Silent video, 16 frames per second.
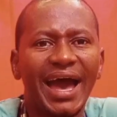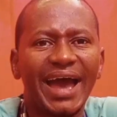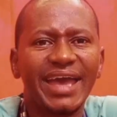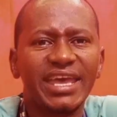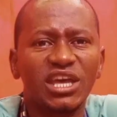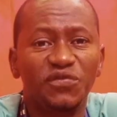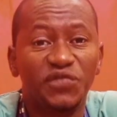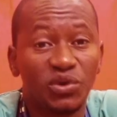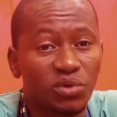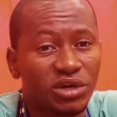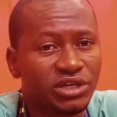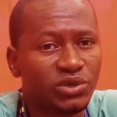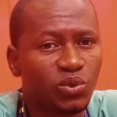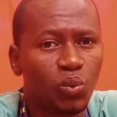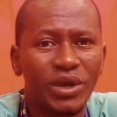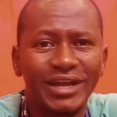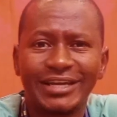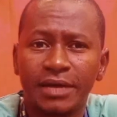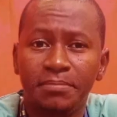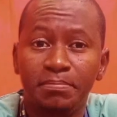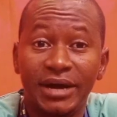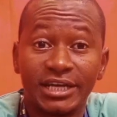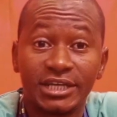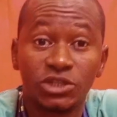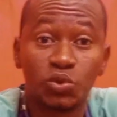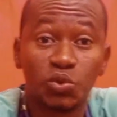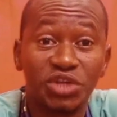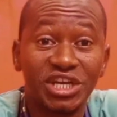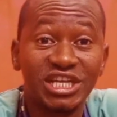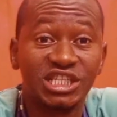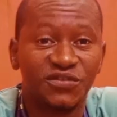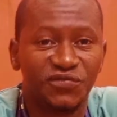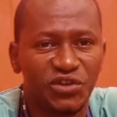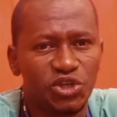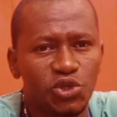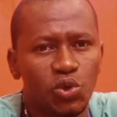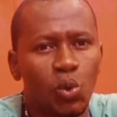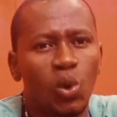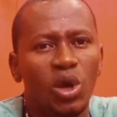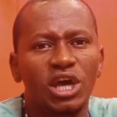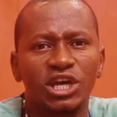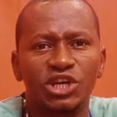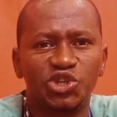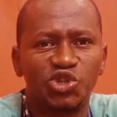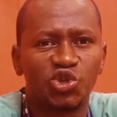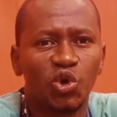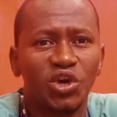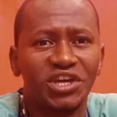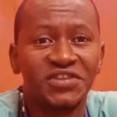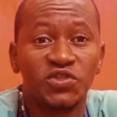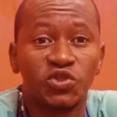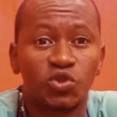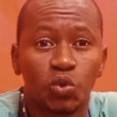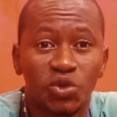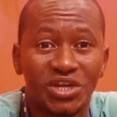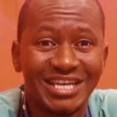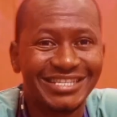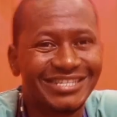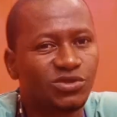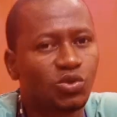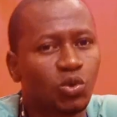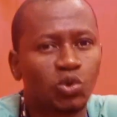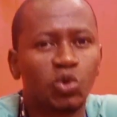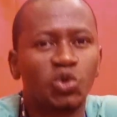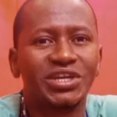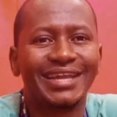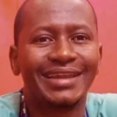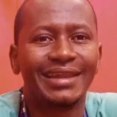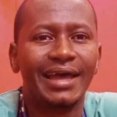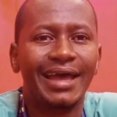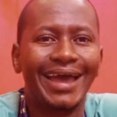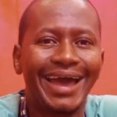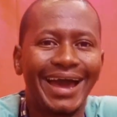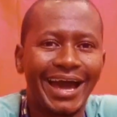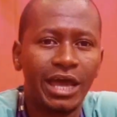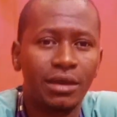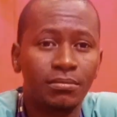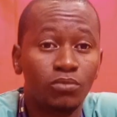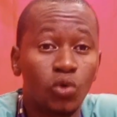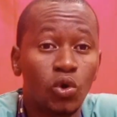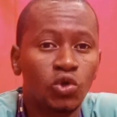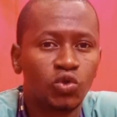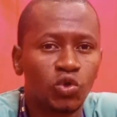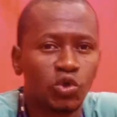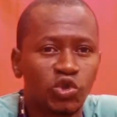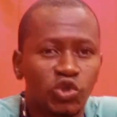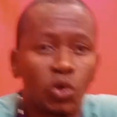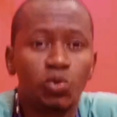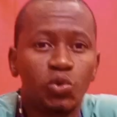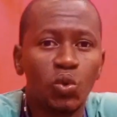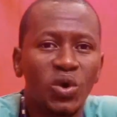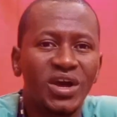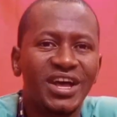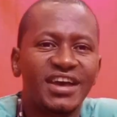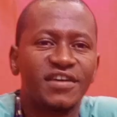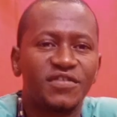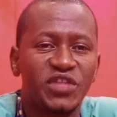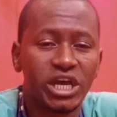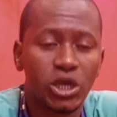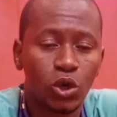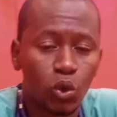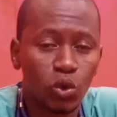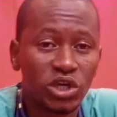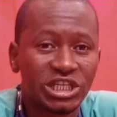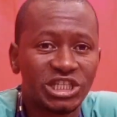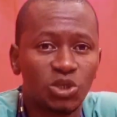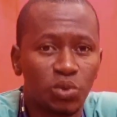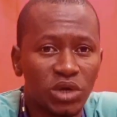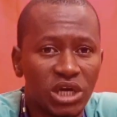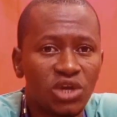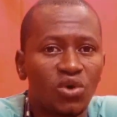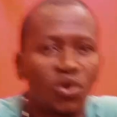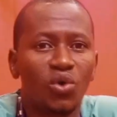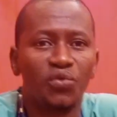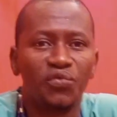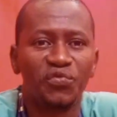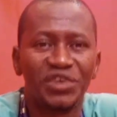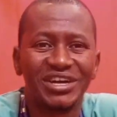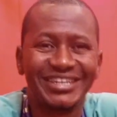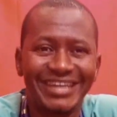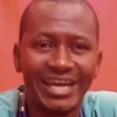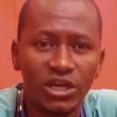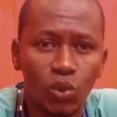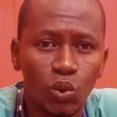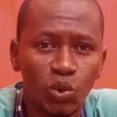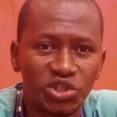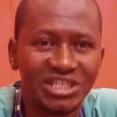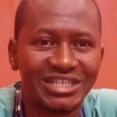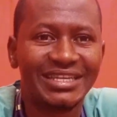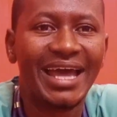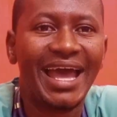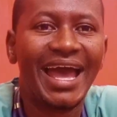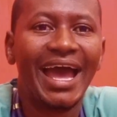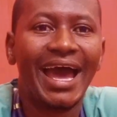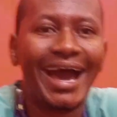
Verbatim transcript: hi everyone welcome back in today's video so in today's tutorial i am going to show you the correct way of diluting